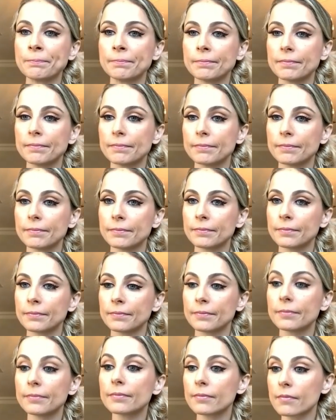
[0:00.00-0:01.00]

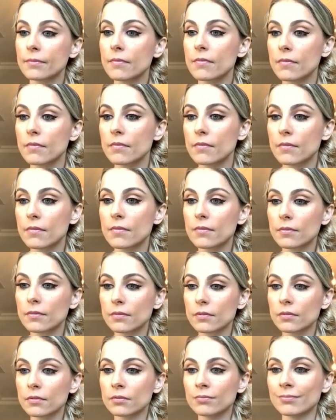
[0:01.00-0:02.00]

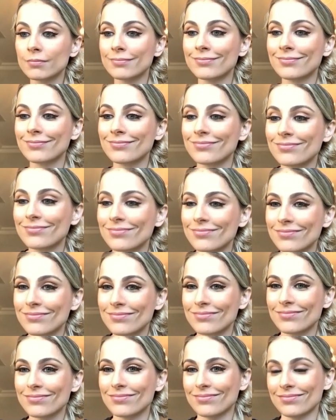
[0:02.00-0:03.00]

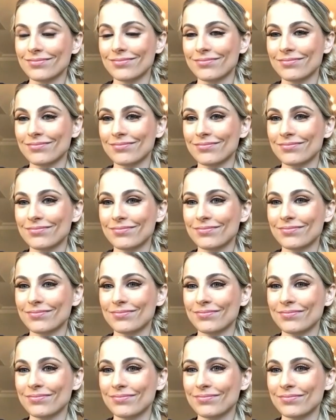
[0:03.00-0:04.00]

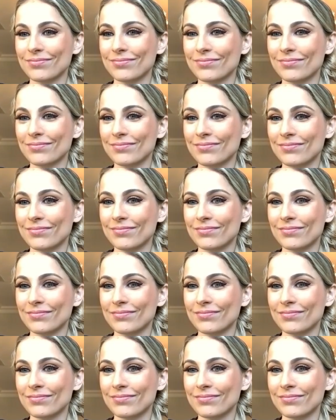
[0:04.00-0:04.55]
No words are spoken by the person on screen.